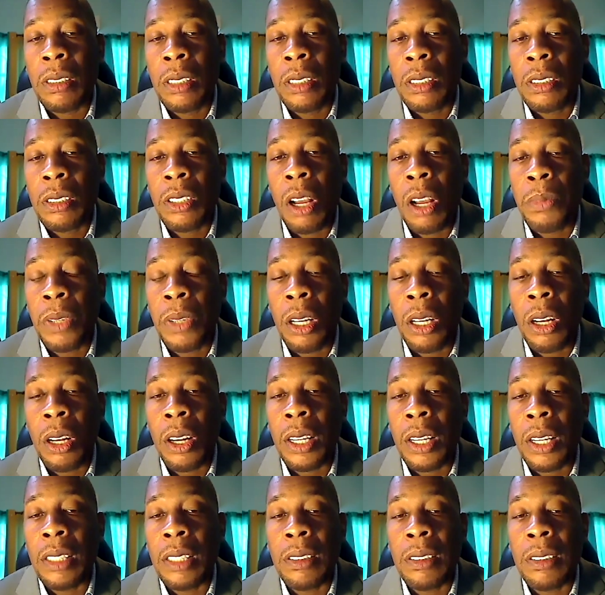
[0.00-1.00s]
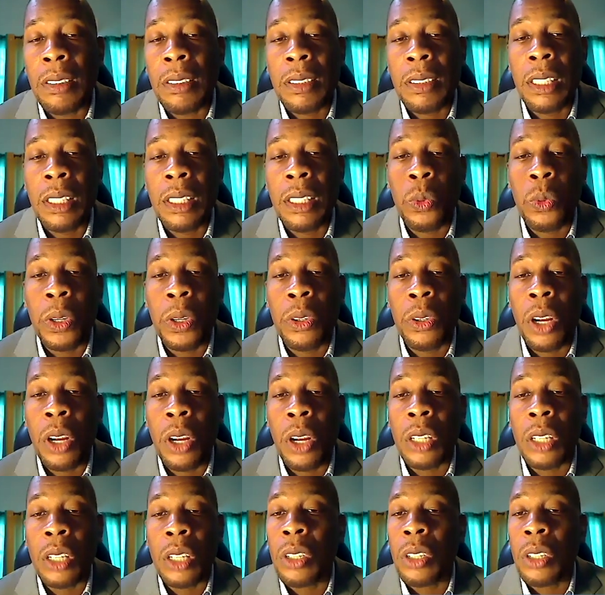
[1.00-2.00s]
stop the clock and say that we're
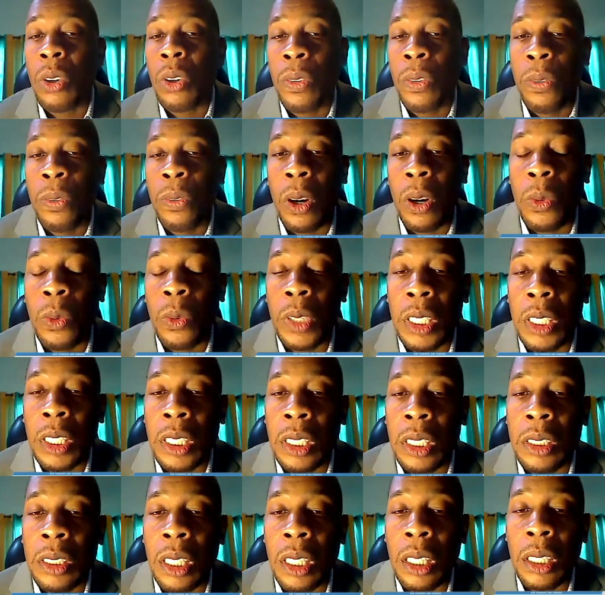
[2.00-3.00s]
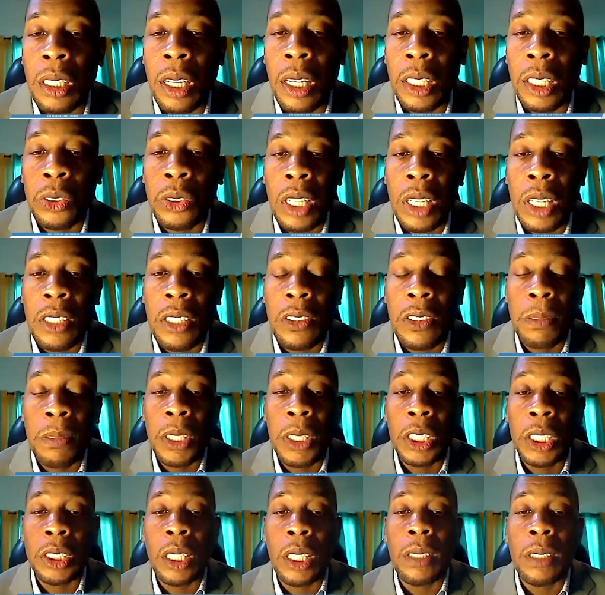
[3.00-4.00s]
not going to go forward with the digital uh,
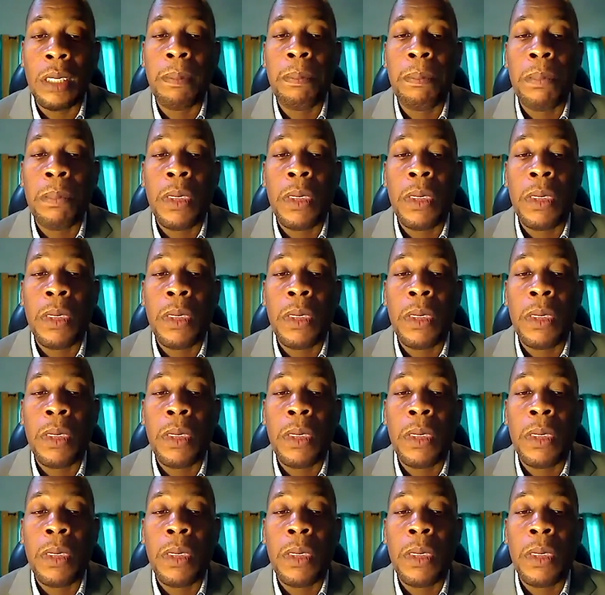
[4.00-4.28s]
transformation.